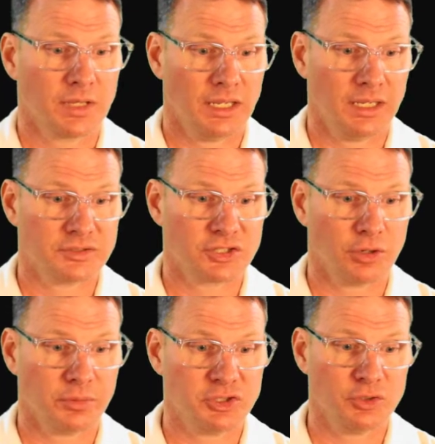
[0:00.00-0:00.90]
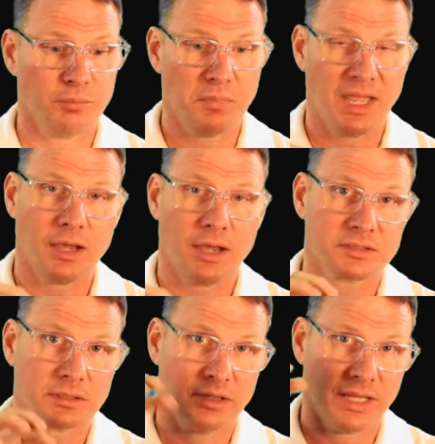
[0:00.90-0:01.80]
It's going to
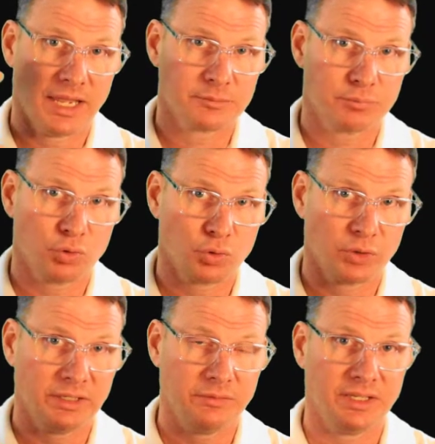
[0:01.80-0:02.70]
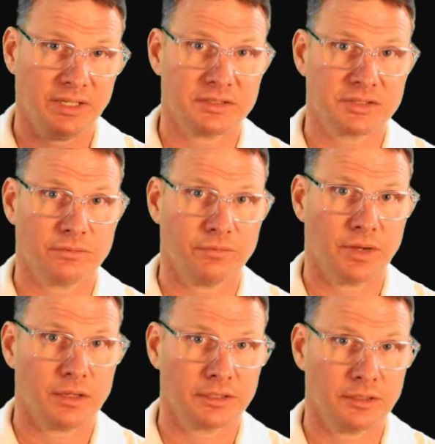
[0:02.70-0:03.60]
mount that previous
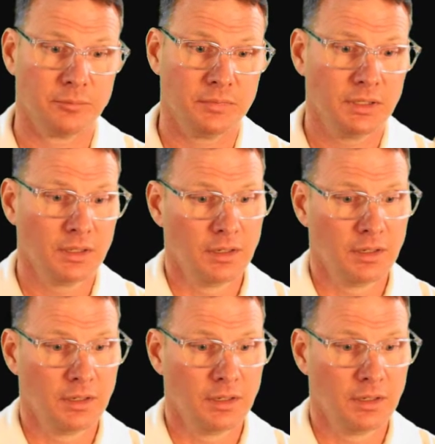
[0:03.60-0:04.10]
volume